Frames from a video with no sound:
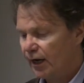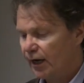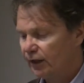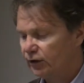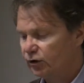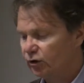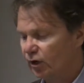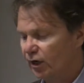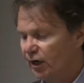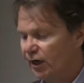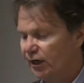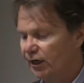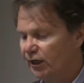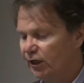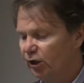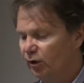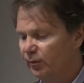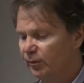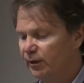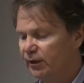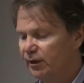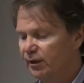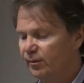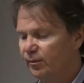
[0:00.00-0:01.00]
I'll talk a
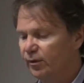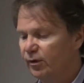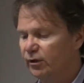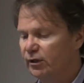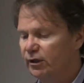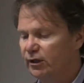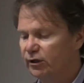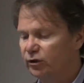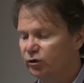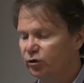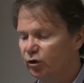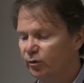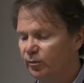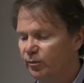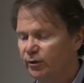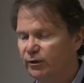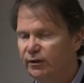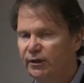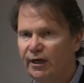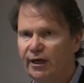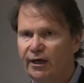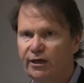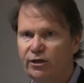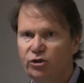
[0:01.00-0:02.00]
little bit about the
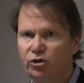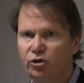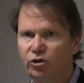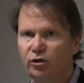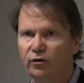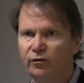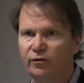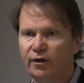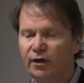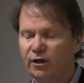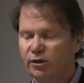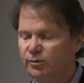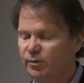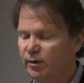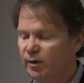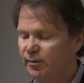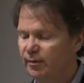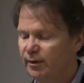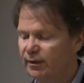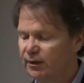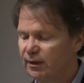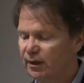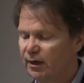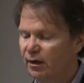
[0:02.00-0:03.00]
interpretation of the
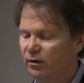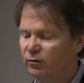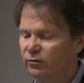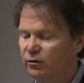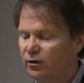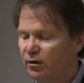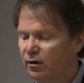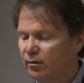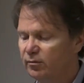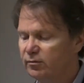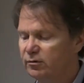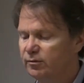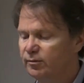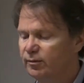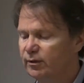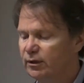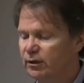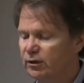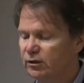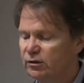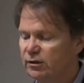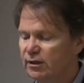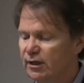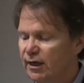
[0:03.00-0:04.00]
experimental outcomes,
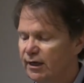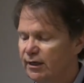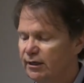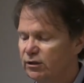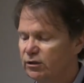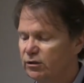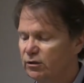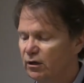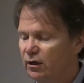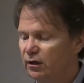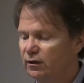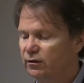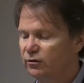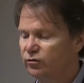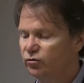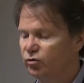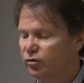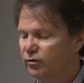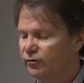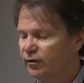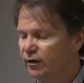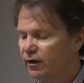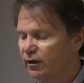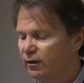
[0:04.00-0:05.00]
because that is not
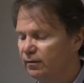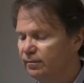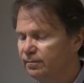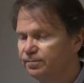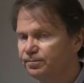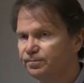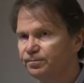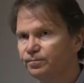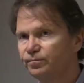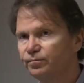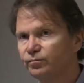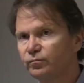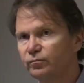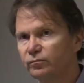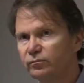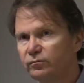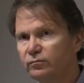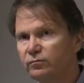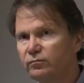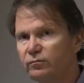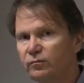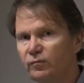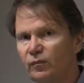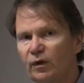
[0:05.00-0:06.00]
trivial.
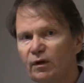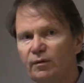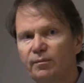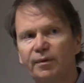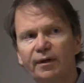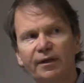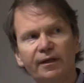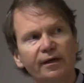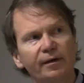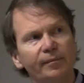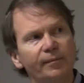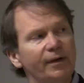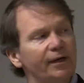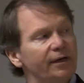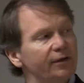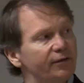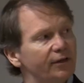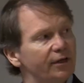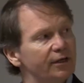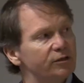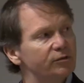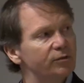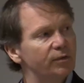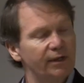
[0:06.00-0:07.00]
But there are many
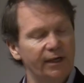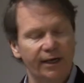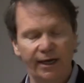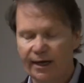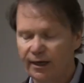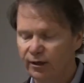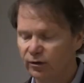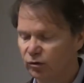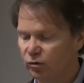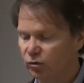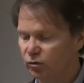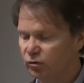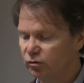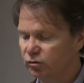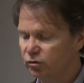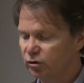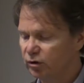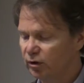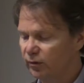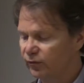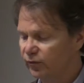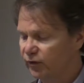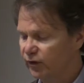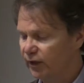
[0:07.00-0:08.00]
things we can do,
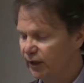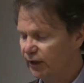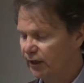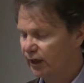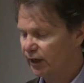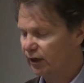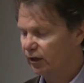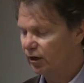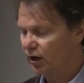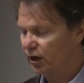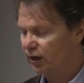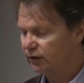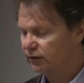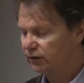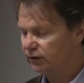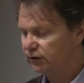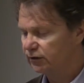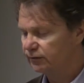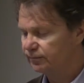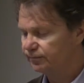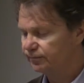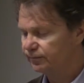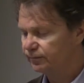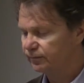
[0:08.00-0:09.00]
some we
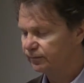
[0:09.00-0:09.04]
cannot.